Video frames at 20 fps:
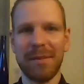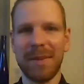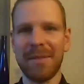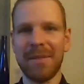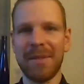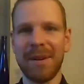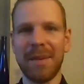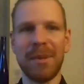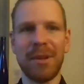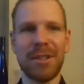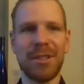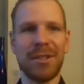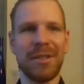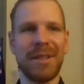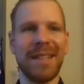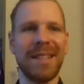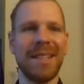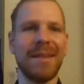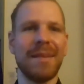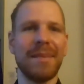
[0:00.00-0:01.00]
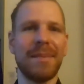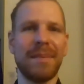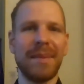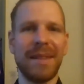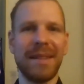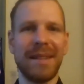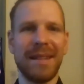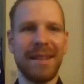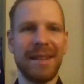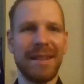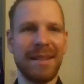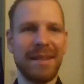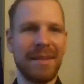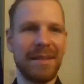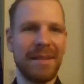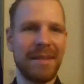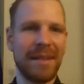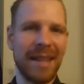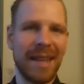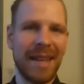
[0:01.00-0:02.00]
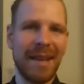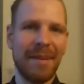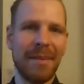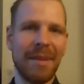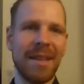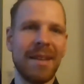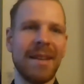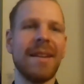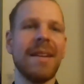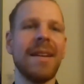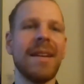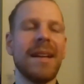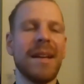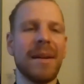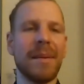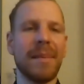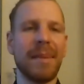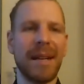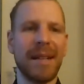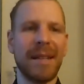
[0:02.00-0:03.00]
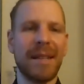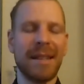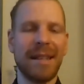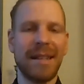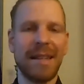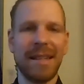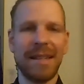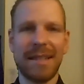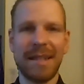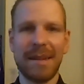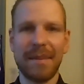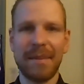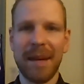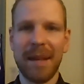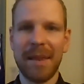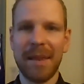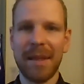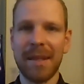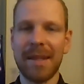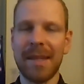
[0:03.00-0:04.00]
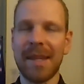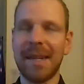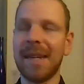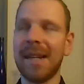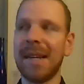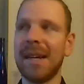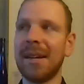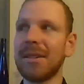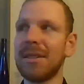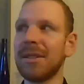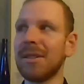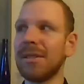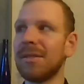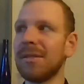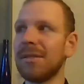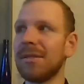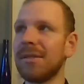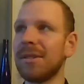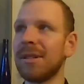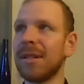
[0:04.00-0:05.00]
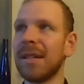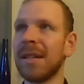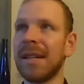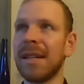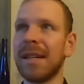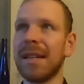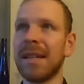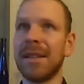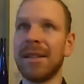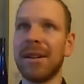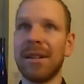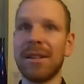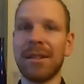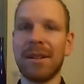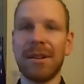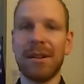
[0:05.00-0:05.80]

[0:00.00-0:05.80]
me if I'm butchering the name here, but it's a method that allows you to not